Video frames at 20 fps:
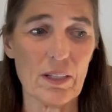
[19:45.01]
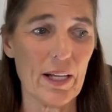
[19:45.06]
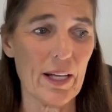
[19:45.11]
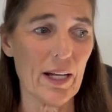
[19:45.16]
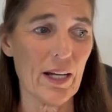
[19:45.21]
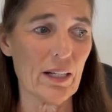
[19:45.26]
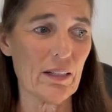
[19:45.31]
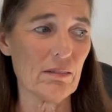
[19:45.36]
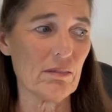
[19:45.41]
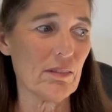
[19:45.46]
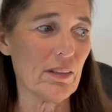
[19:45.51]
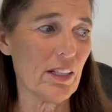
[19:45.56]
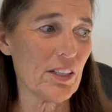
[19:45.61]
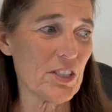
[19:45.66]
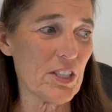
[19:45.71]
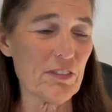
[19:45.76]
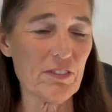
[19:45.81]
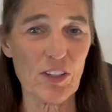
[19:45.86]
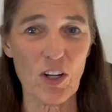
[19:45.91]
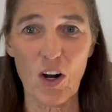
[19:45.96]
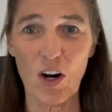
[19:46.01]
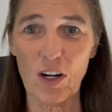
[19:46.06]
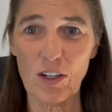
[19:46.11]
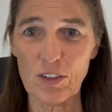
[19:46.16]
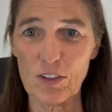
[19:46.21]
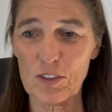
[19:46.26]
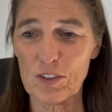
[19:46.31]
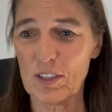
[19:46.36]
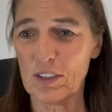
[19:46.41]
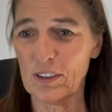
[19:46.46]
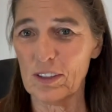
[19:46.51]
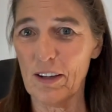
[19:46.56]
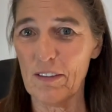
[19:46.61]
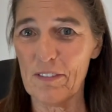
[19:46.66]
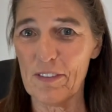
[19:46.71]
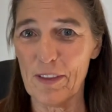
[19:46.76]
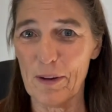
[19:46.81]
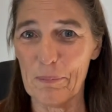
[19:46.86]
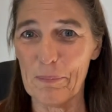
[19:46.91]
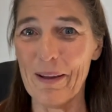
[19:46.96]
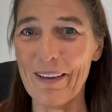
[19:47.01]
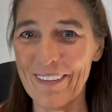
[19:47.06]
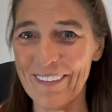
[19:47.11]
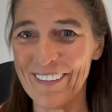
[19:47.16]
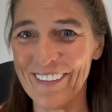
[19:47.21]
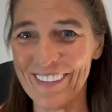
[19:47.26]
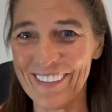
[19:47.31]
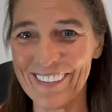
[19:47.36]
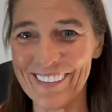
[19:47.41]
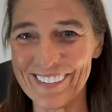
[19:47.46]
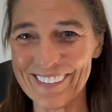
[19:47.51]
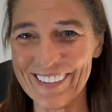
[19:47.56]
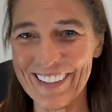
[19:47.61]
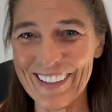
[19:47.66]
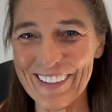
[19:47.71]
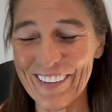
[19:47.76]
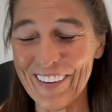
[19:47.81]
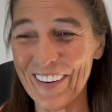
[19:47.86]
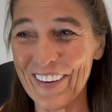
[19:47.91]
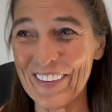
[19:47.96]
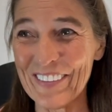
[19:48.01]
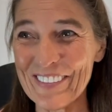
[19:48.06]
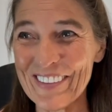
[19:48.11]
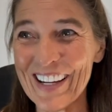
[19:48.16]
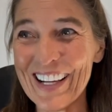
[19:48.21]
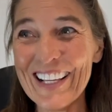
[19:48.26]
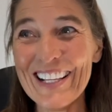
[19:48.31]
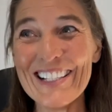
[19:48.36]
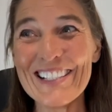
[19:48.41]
and it's even harder to love them, you know?